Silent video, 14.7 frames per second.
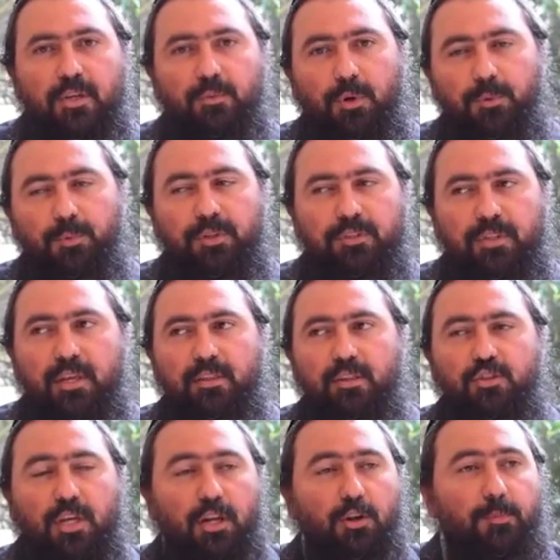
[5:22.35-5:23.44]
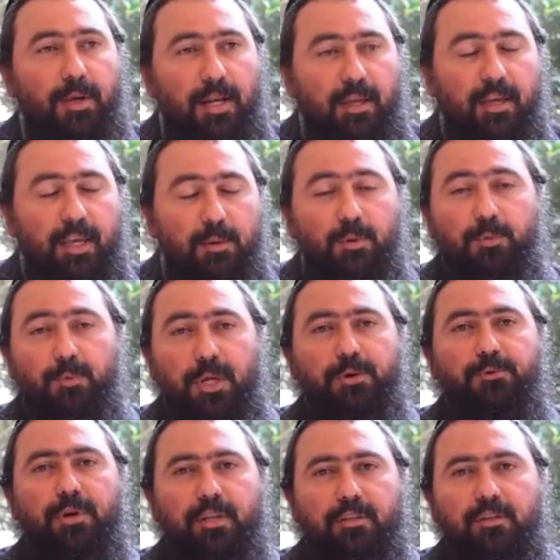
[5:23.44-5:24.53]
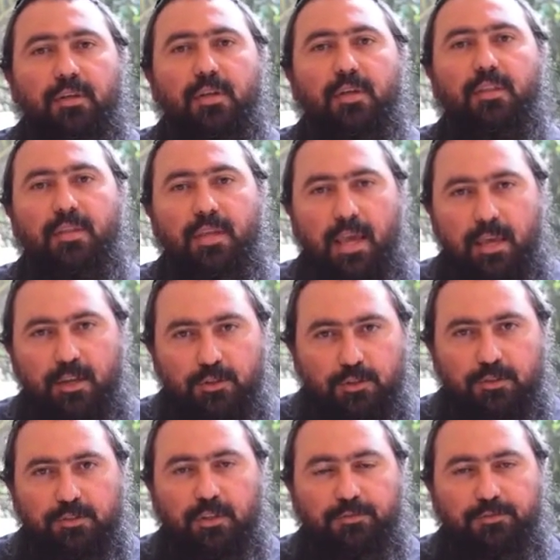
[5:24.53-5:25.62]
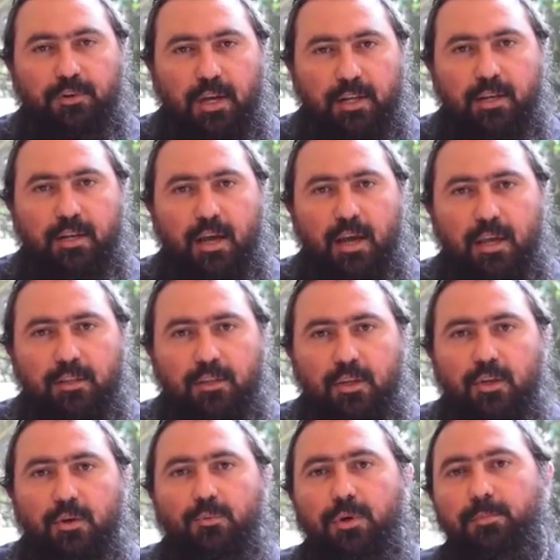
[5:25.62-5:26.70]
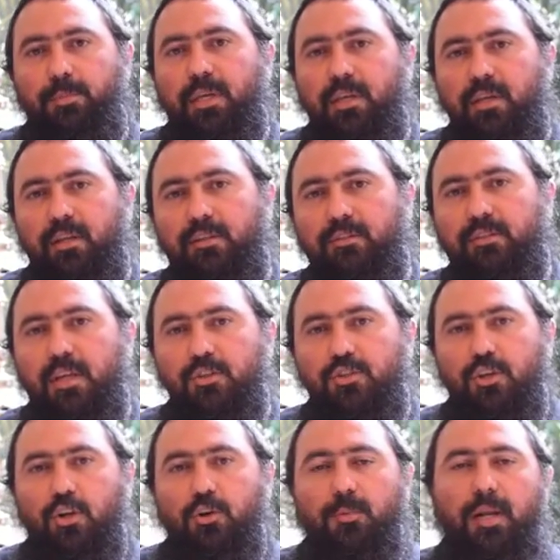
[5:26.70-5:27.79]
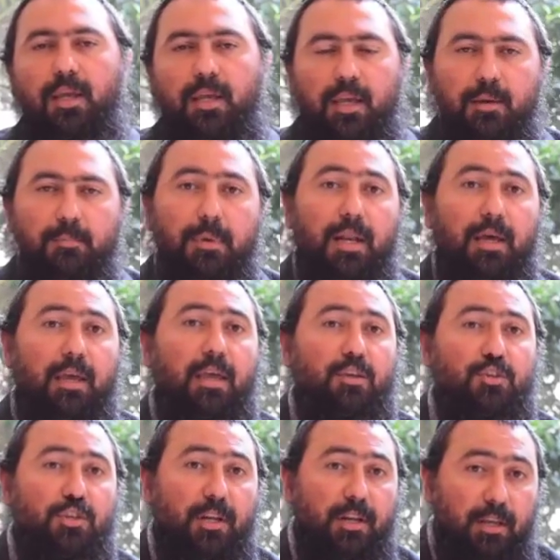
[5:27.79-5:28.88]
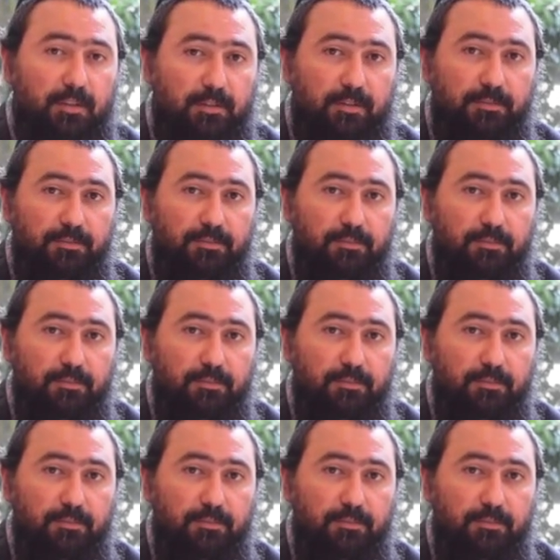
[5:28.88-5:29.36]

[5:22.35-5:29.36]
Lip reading: when we say the Shalom Aleichem, when we greet the angels on Friday night, we begin and say, Shalom Aleichem, Malachei Asharet.